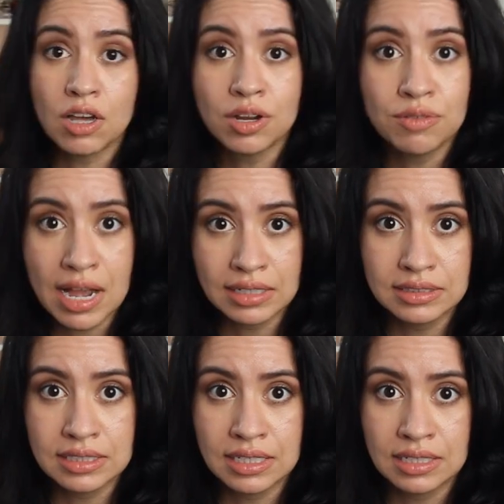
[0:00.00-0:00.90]
on
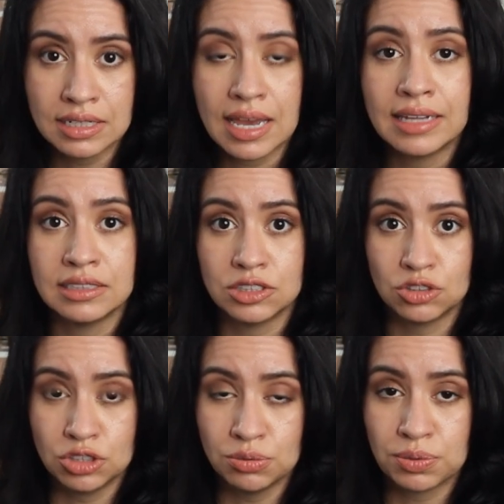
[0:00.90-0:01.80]
Rakuten and it's
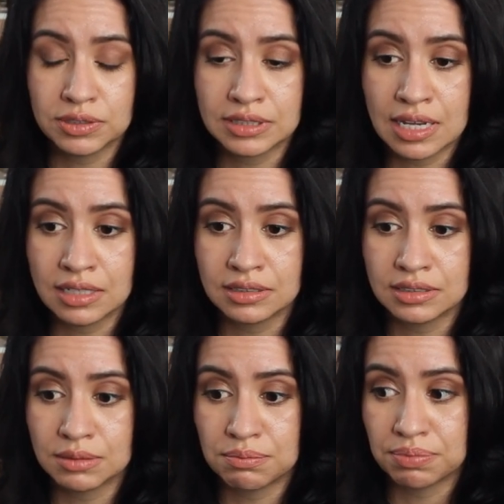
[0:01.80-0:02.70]
two
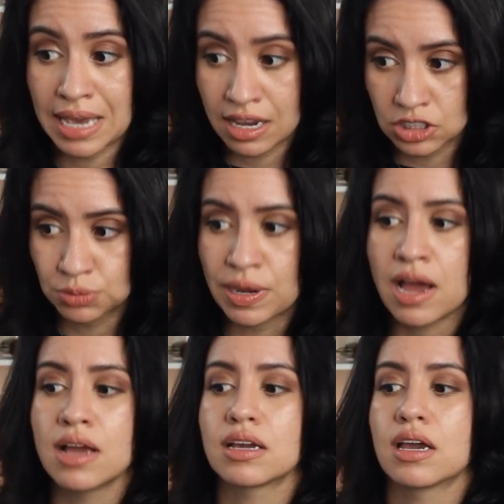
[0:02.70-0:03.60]
percent cash
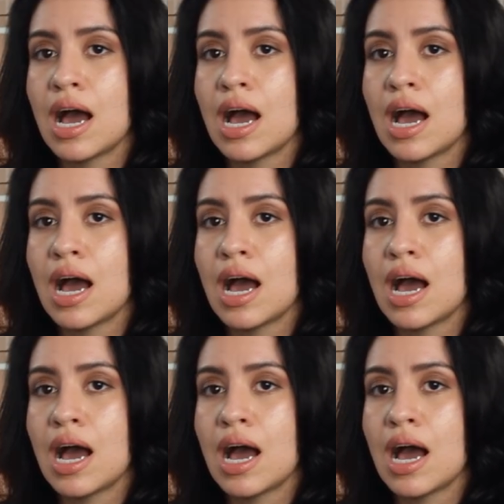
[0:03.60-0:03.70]
back.